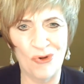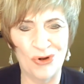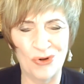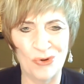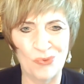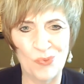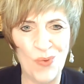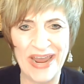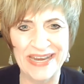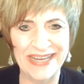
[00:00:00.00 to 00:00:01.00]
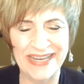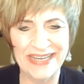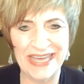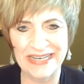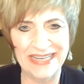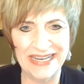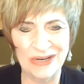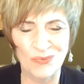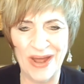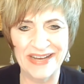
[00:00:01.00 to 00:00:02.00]
or waiting and
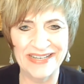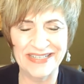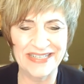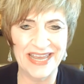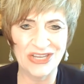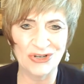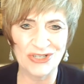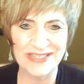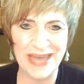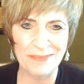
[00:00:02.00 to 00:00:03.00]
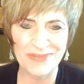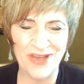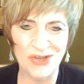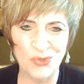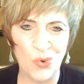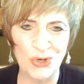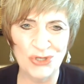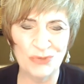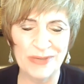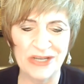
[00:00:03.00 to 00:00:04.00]
getting ready to take your steps
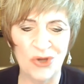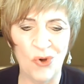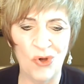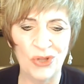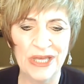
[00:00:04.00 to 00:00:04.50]
towards your big goal.